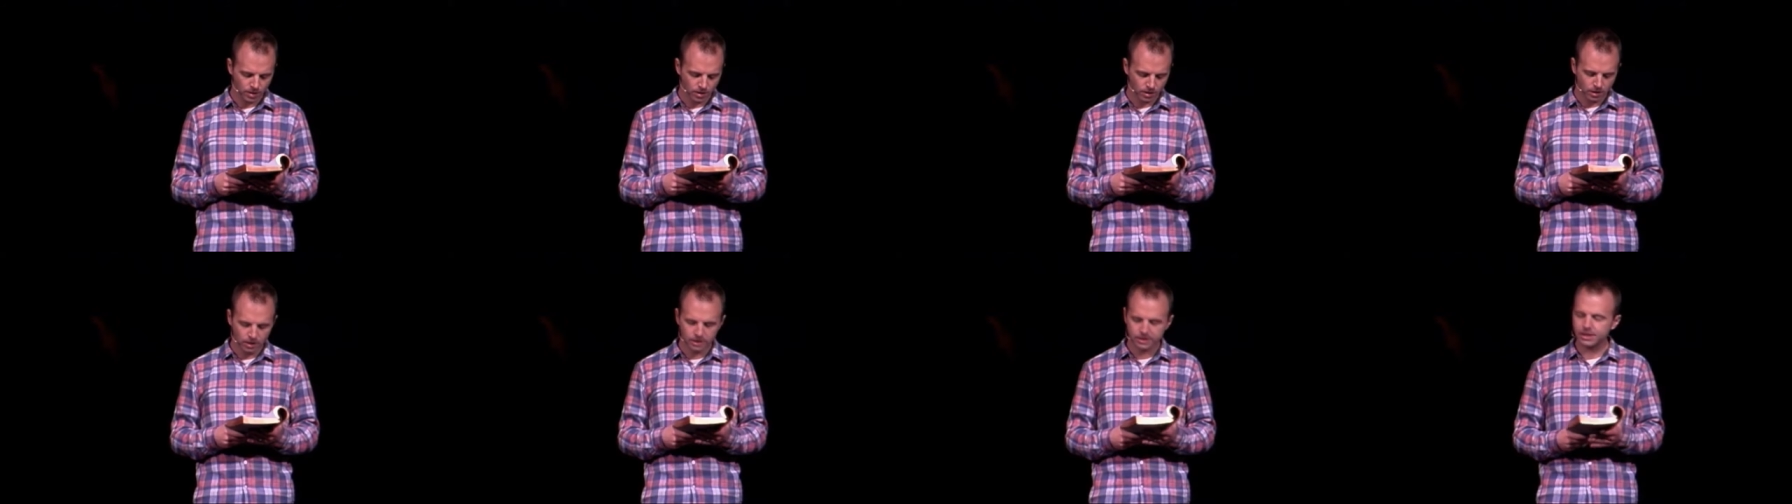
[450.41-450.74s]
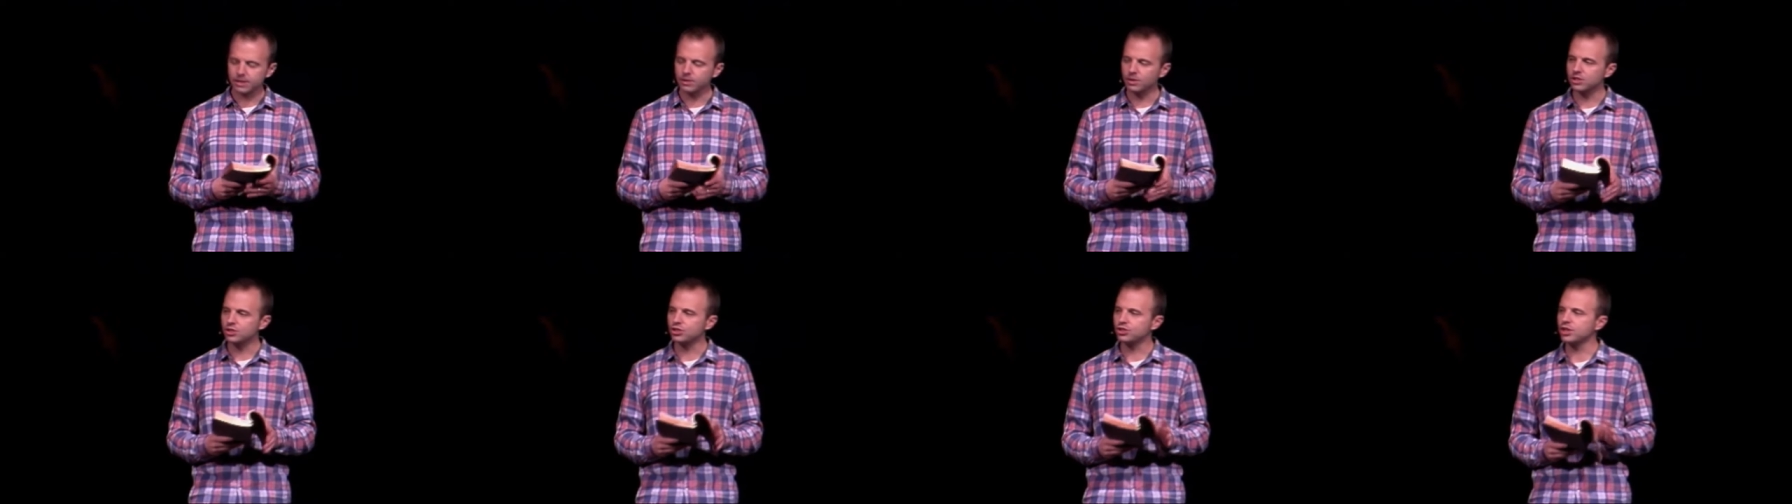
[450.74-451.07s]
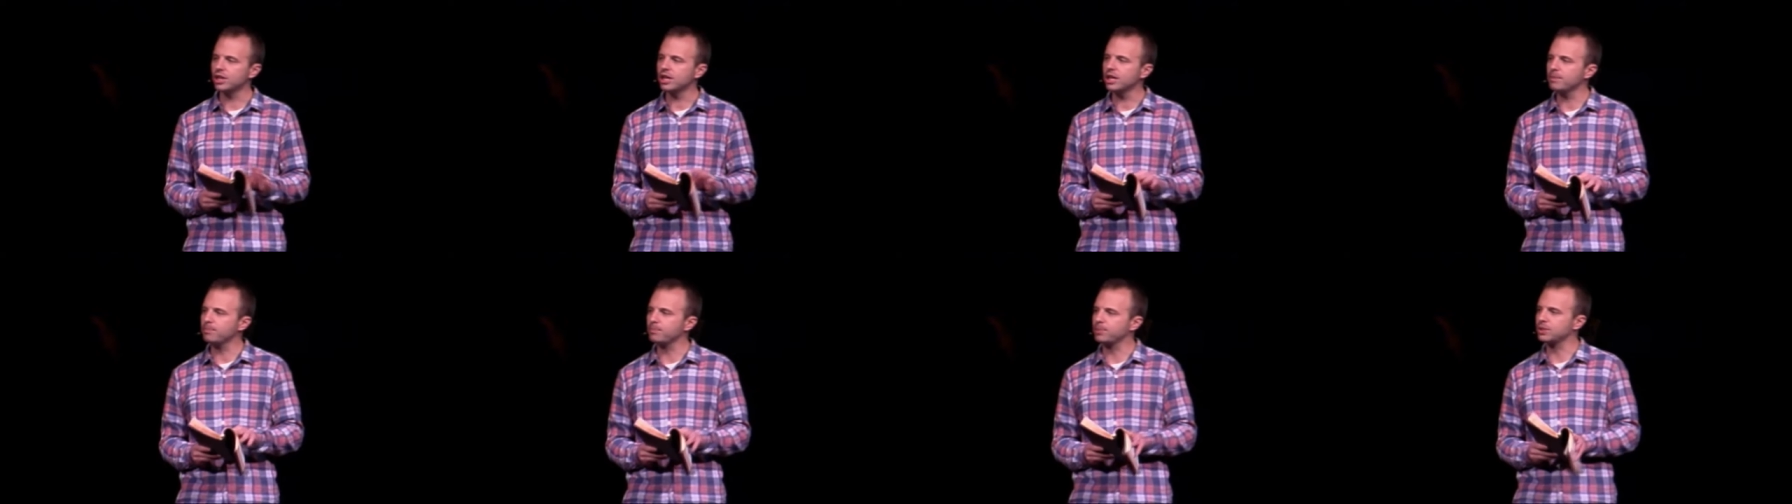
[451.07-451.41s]
See, a
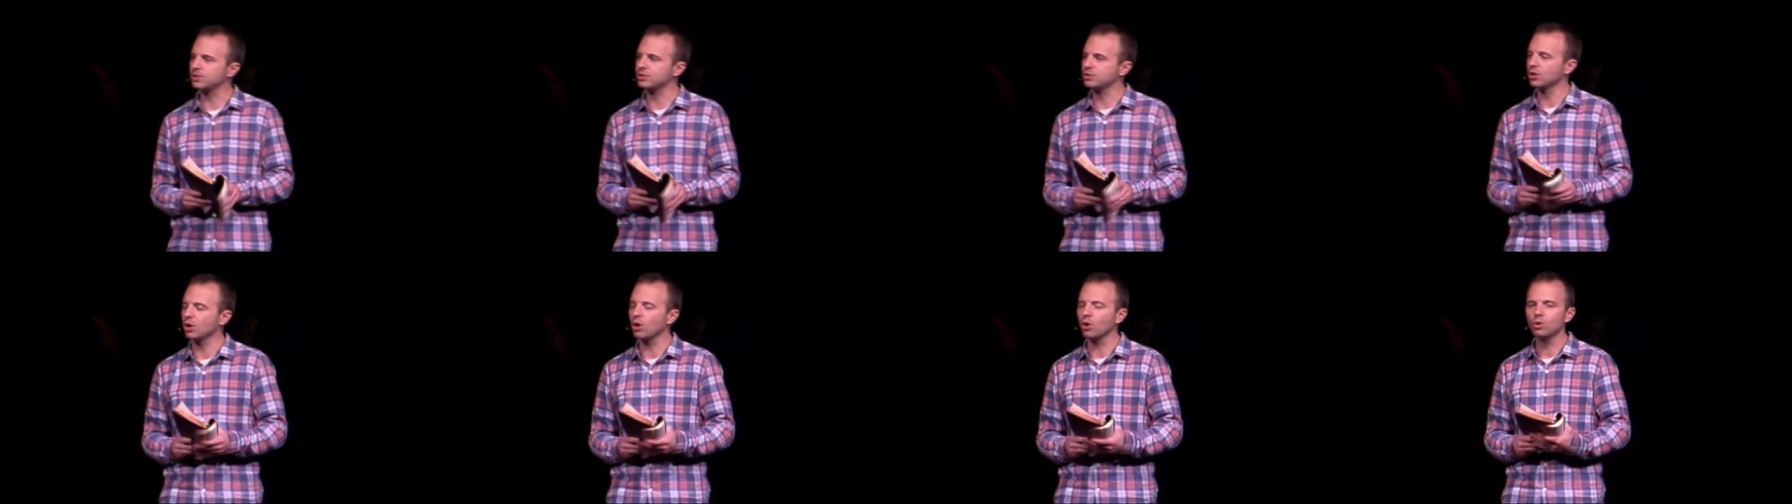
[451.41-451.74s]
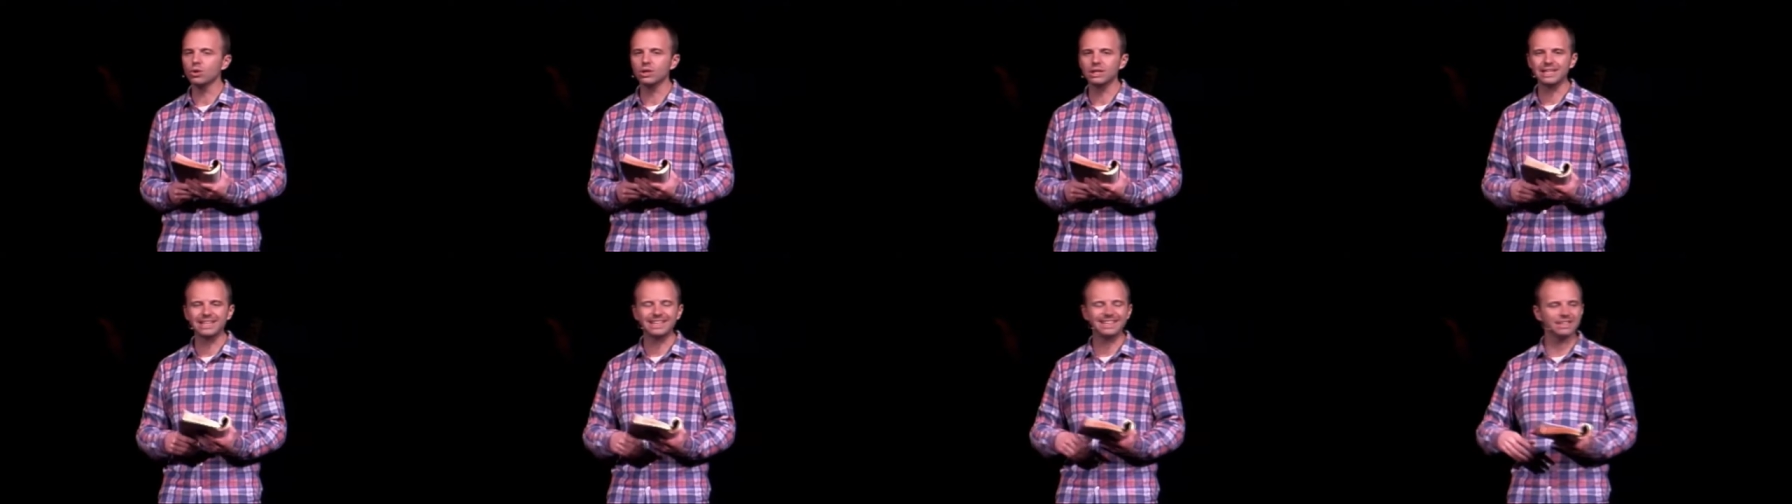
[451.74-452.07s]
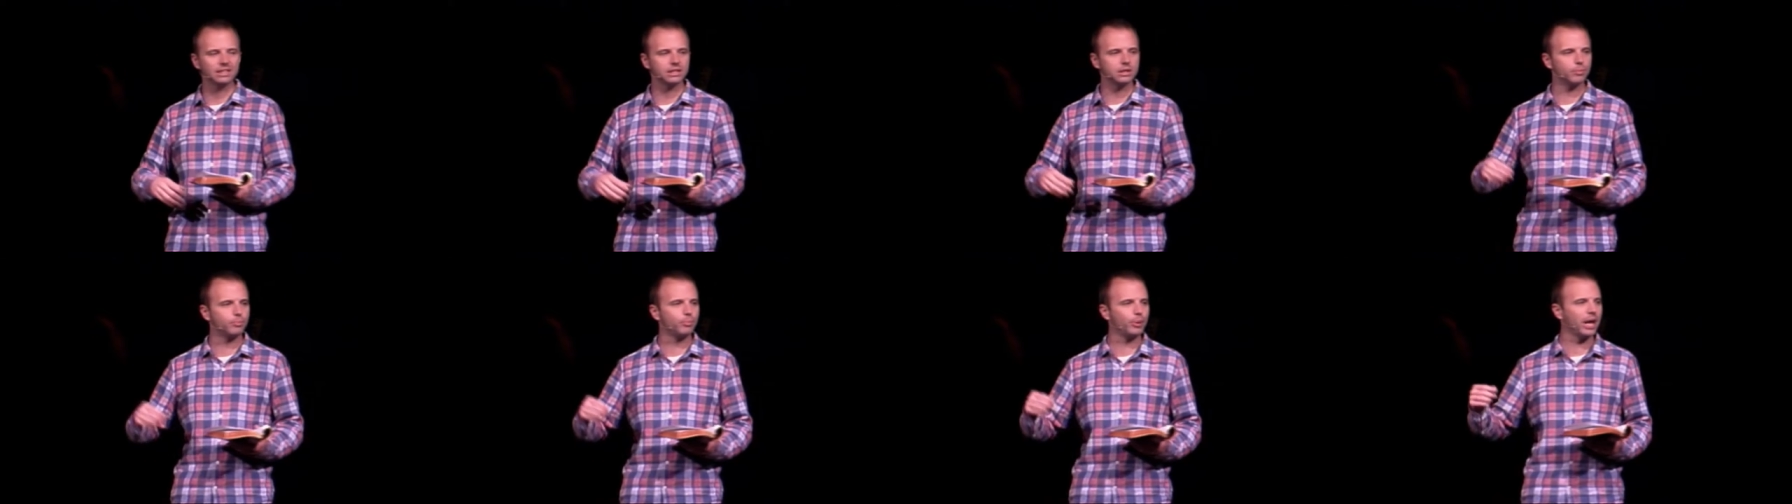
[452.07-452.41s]
sheep is totally
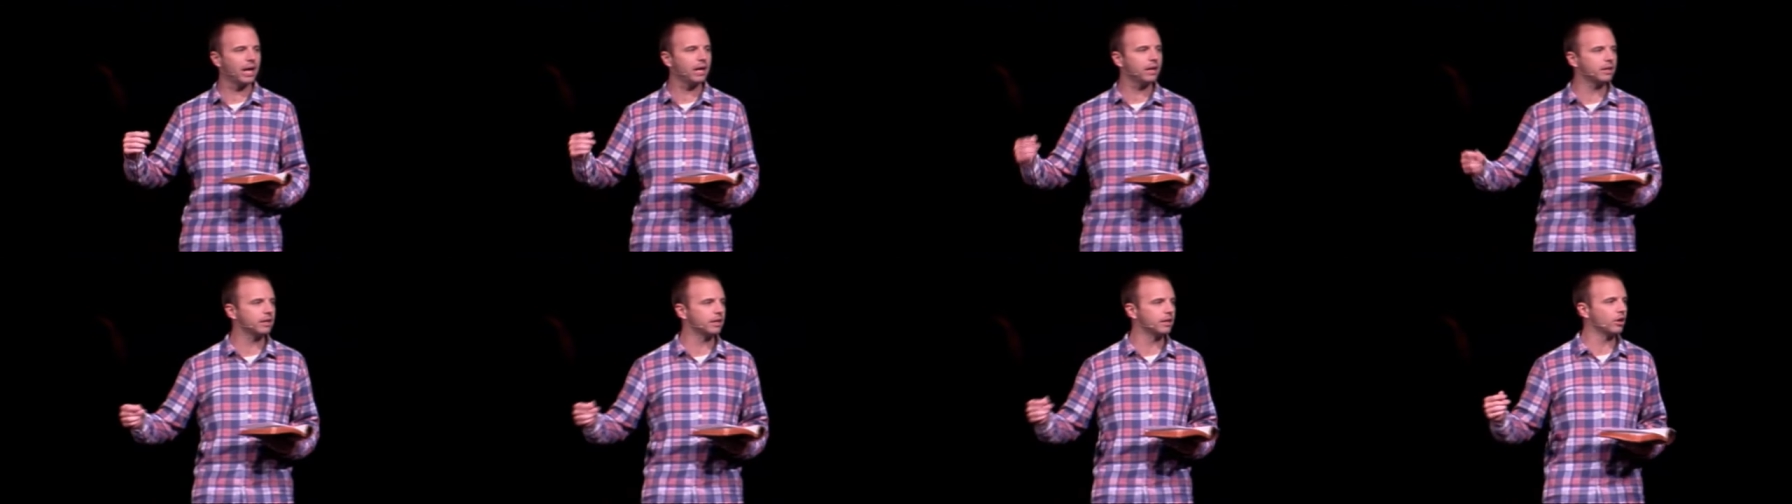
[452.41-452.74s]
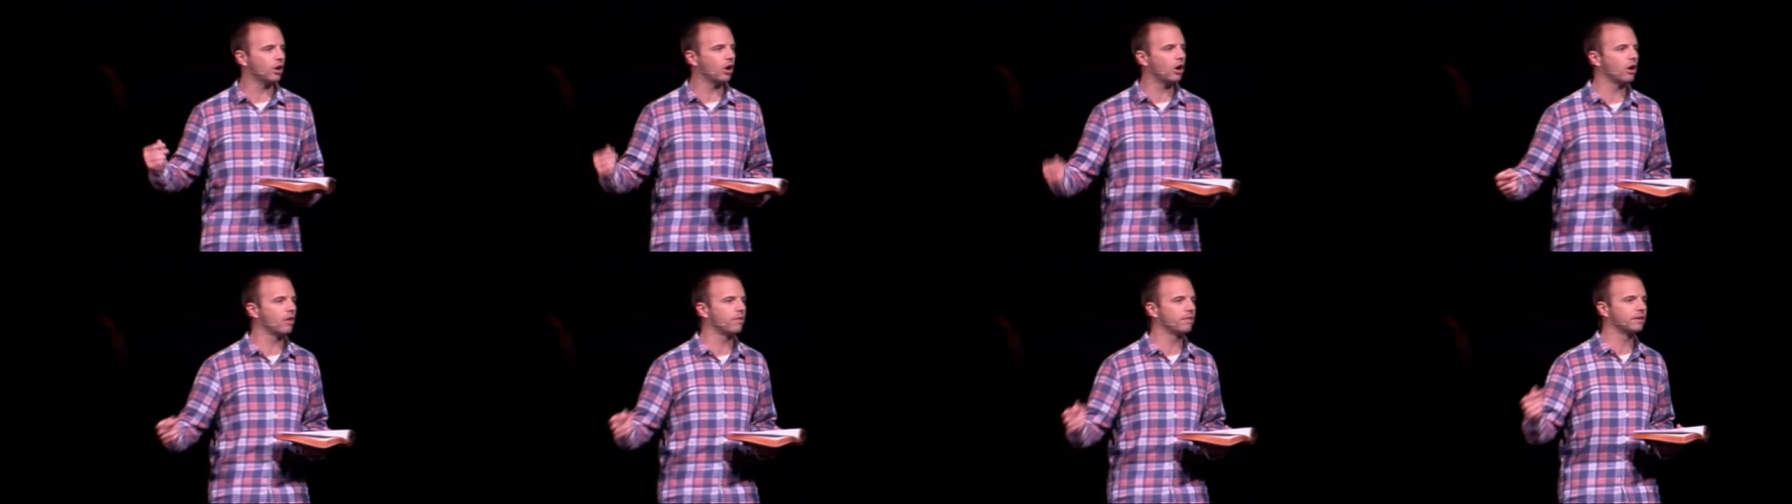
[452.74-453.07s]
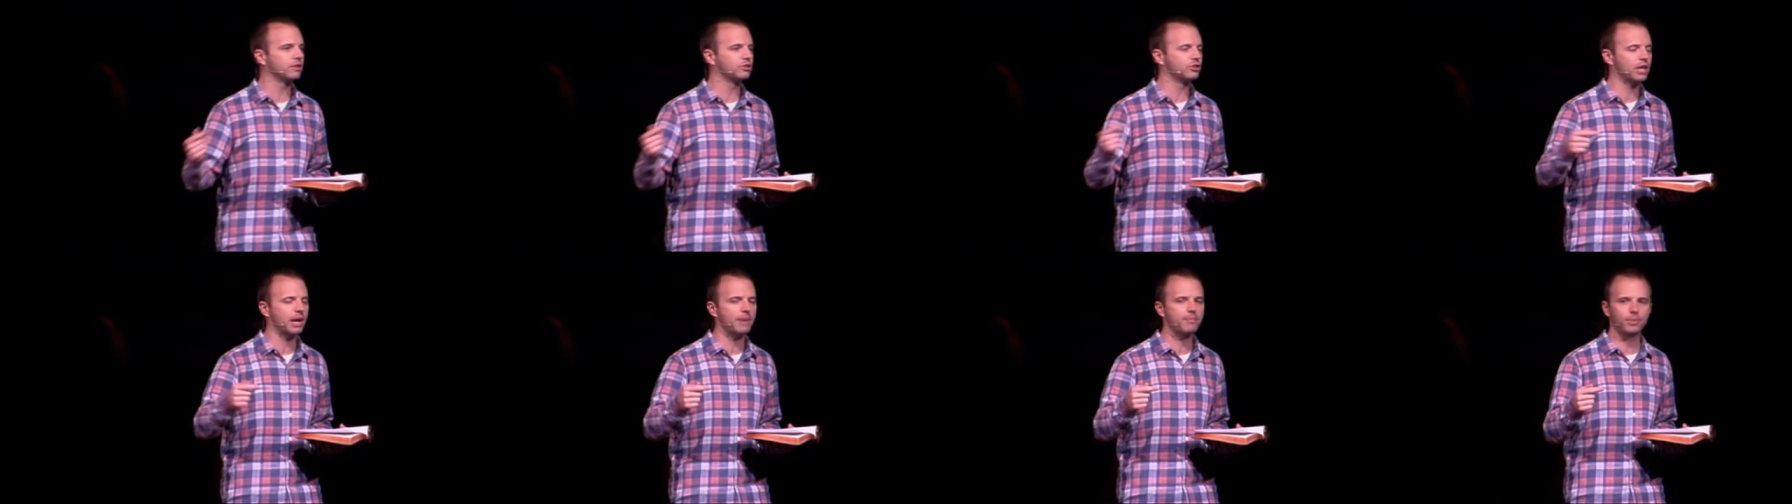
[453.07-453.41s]
dependent on the
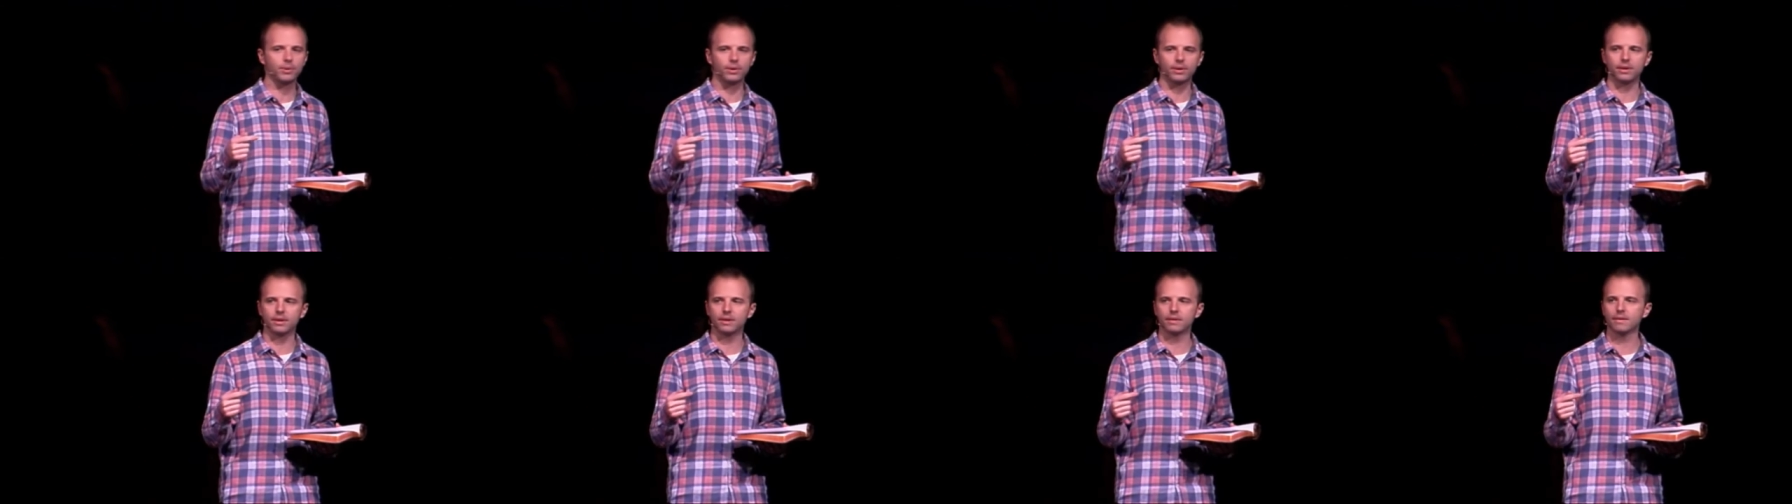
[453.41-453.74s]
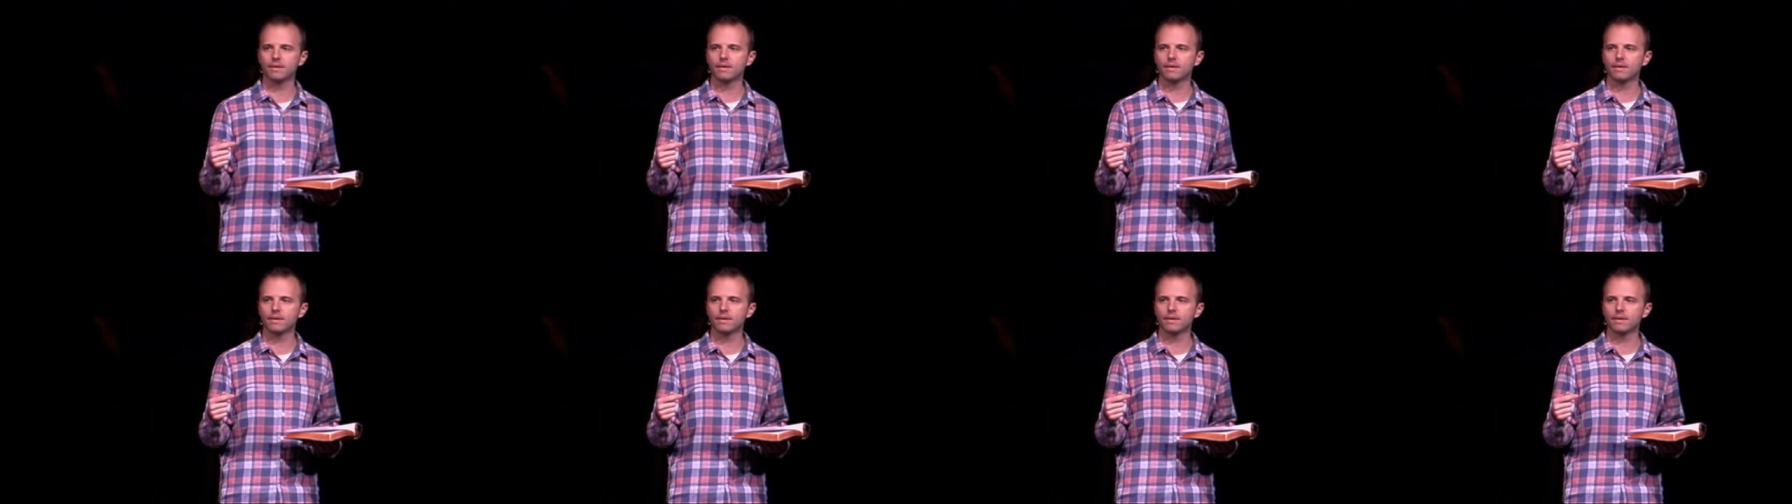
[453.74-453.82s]
shepherd.